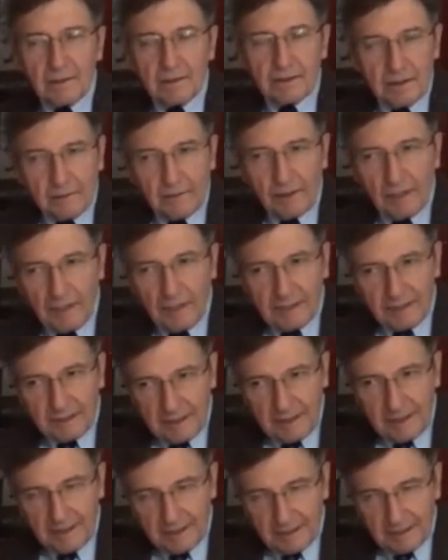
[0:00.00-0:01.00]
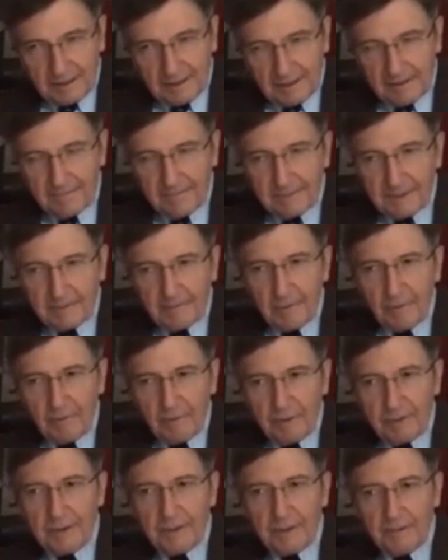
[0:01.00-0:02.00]
there are ideas, but
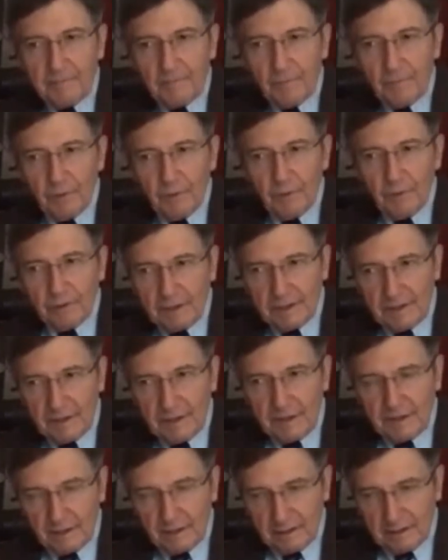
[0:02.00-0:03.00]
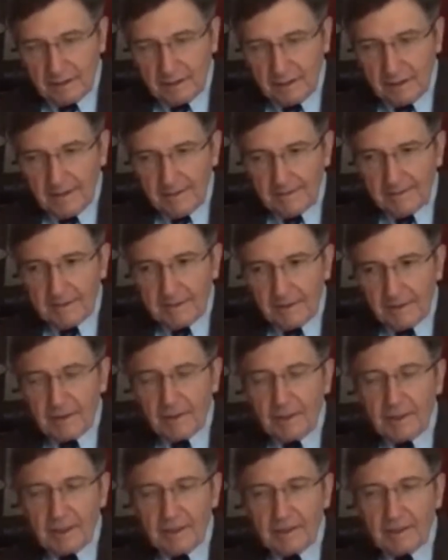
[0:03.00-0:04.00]
we need more ideas to
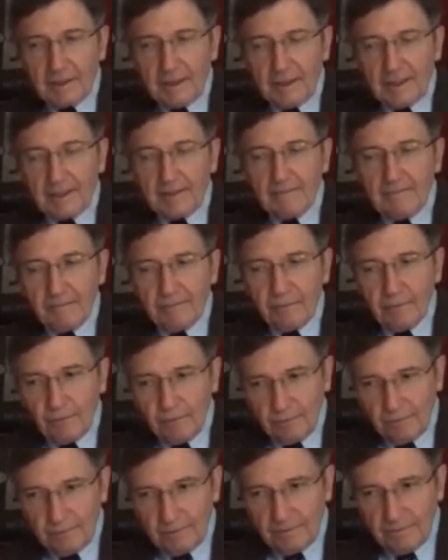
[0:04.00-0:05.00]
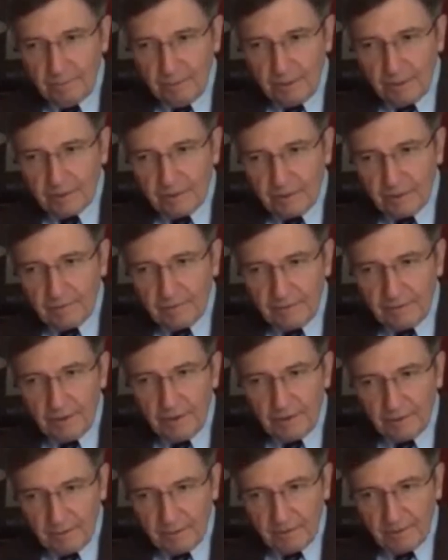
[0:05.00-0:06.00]
get an improved picture of the
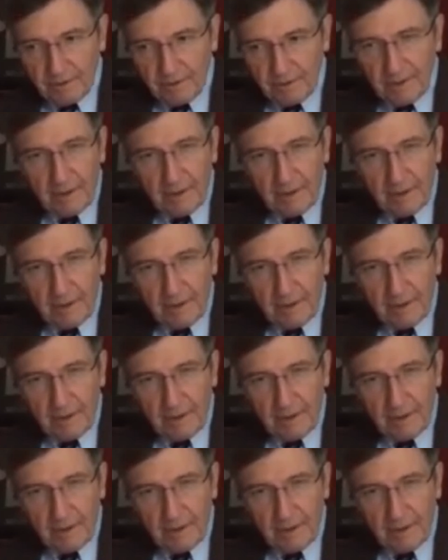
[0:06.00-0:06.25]
Earth.